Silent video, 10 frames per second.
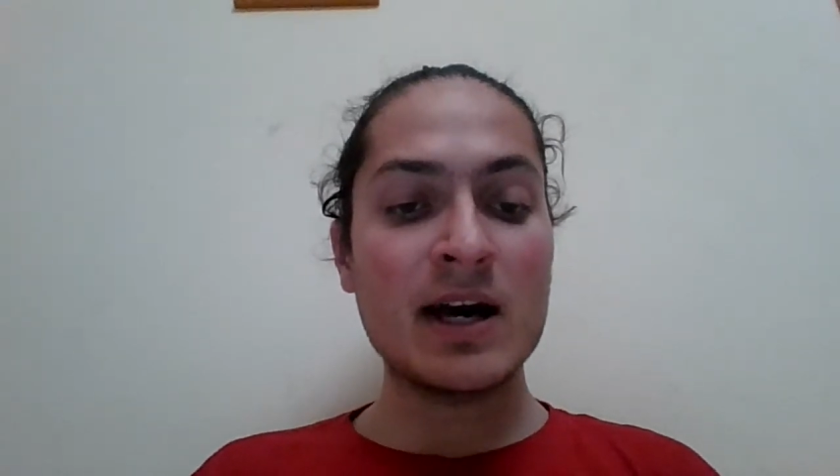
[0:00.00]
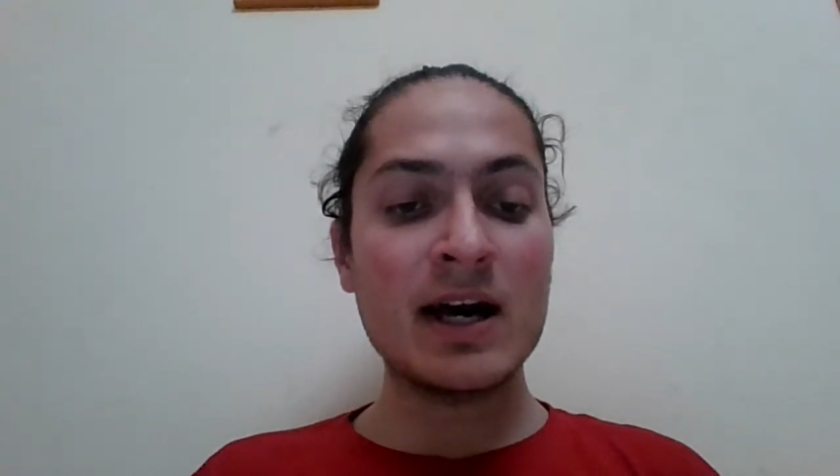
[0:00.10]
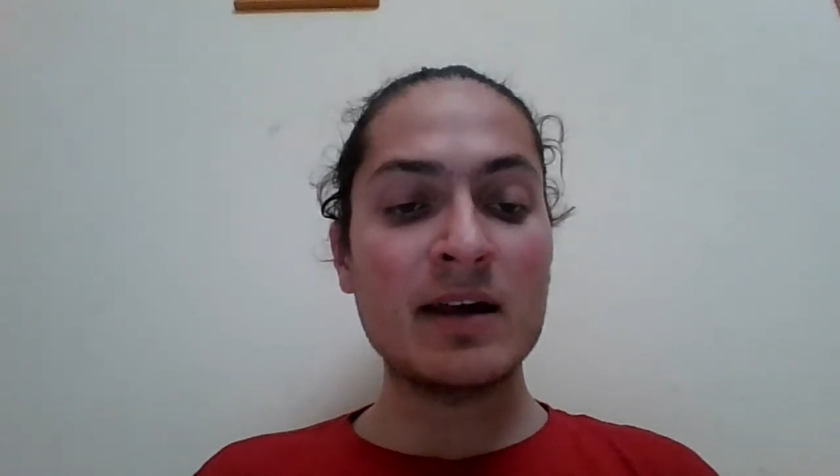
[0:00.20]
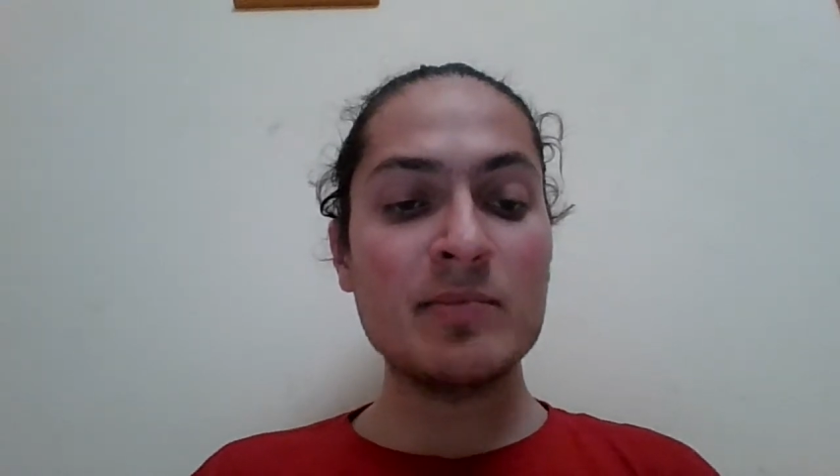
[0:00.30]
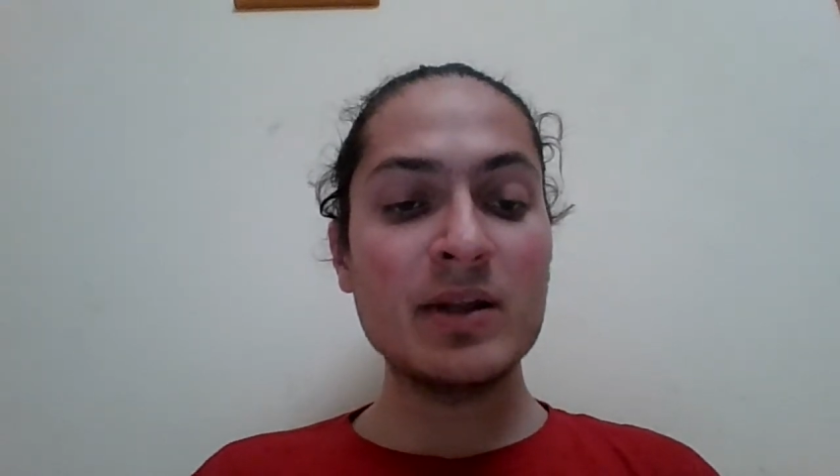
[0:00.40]

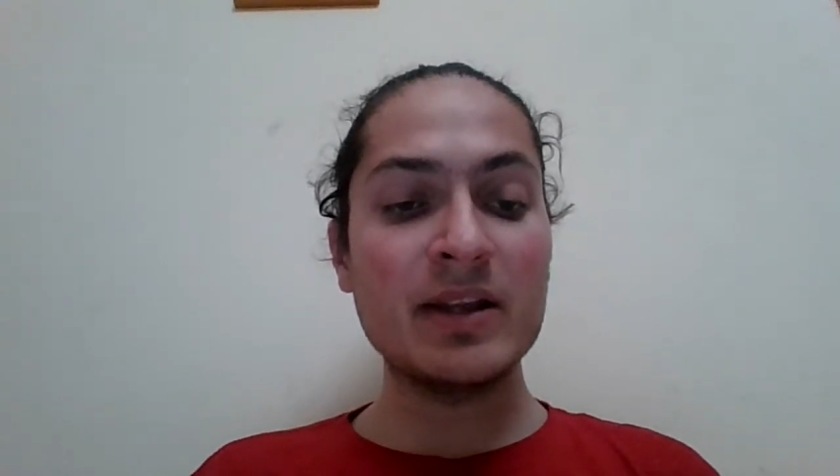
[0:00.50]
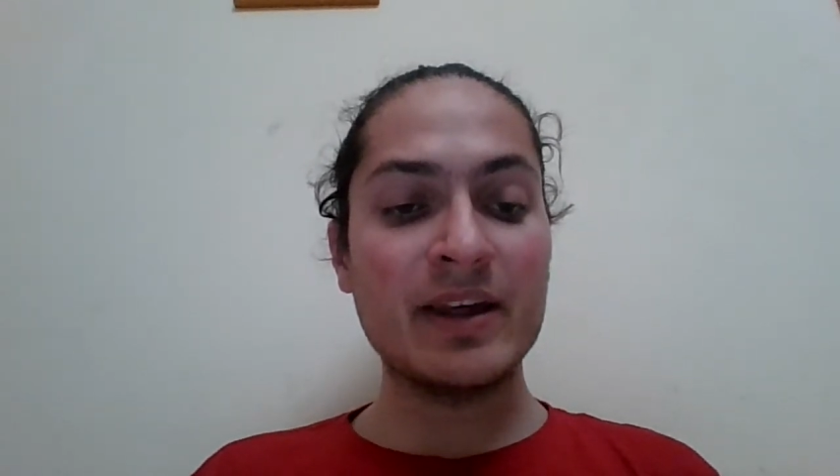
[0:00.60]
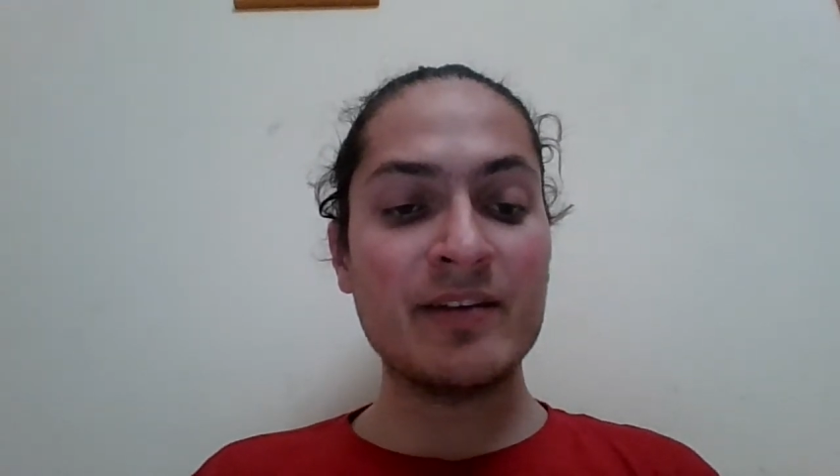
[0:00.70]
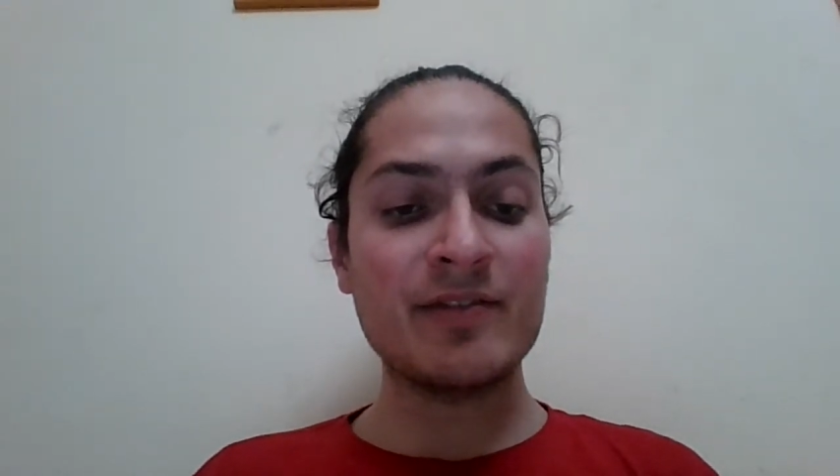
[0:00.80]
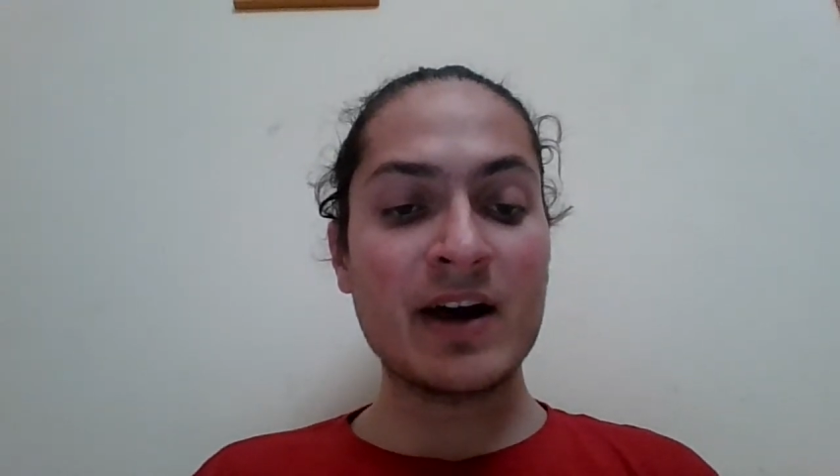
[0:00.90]
I
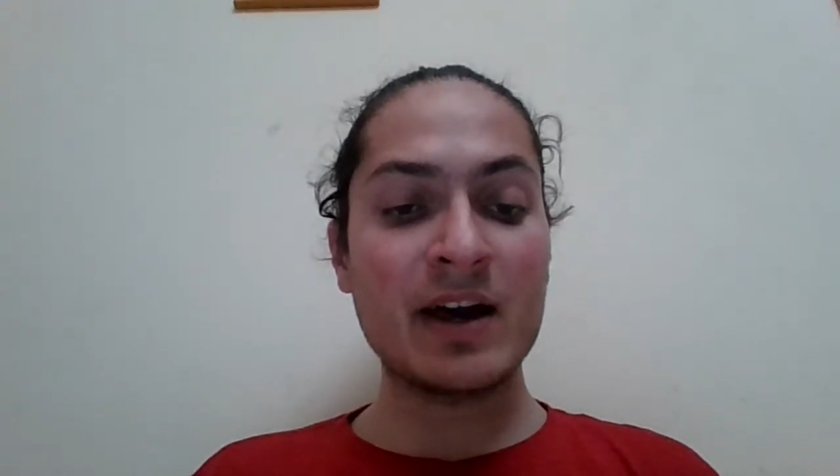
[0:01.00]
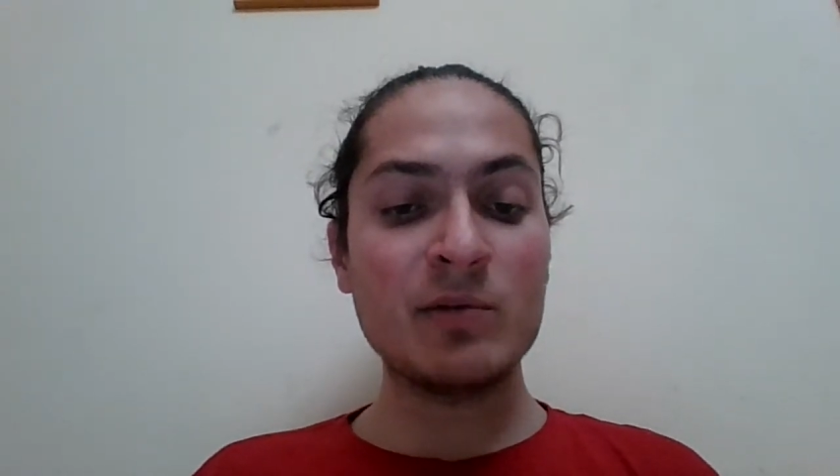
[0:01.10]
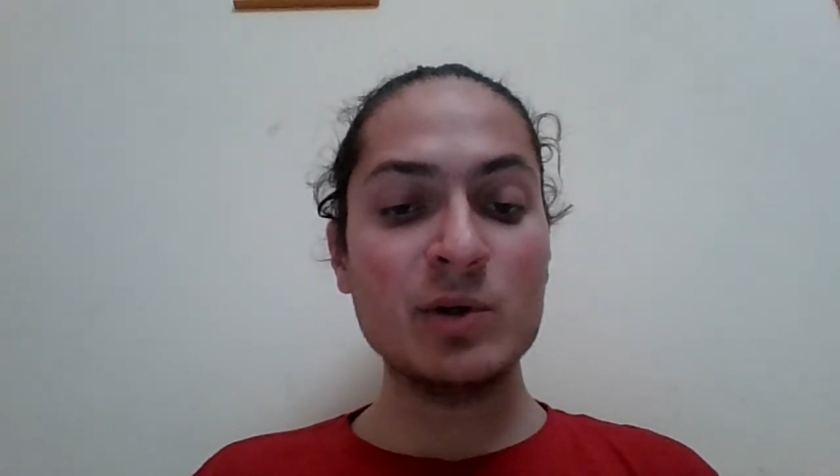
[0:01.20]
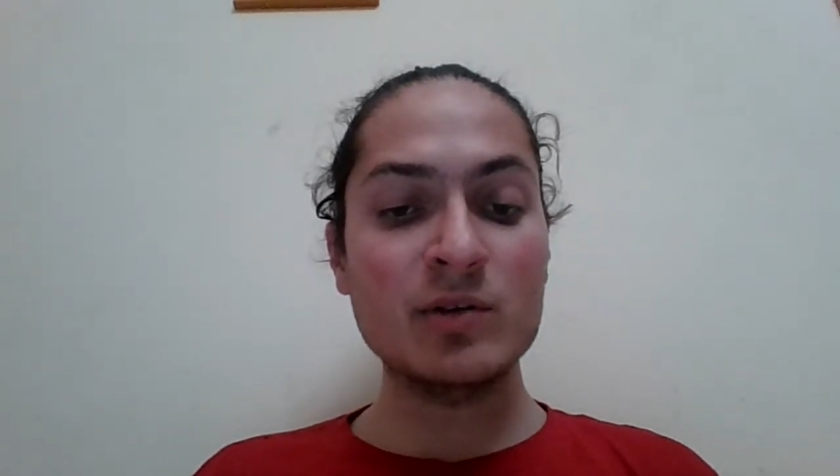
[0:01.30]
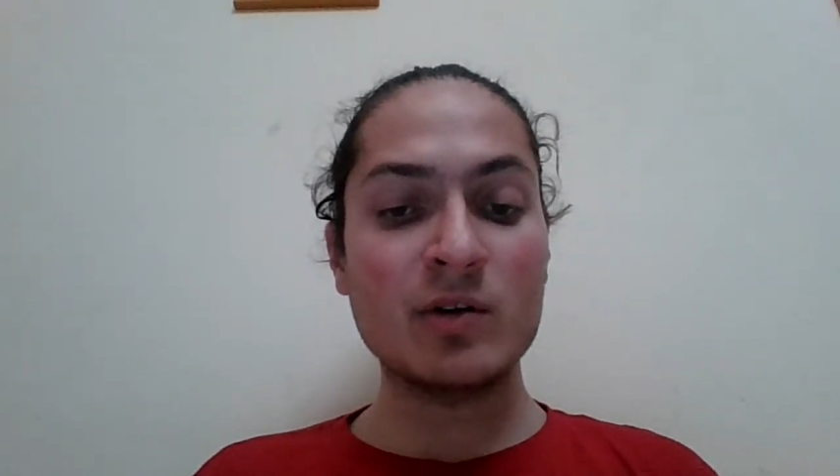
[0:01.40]
believe I would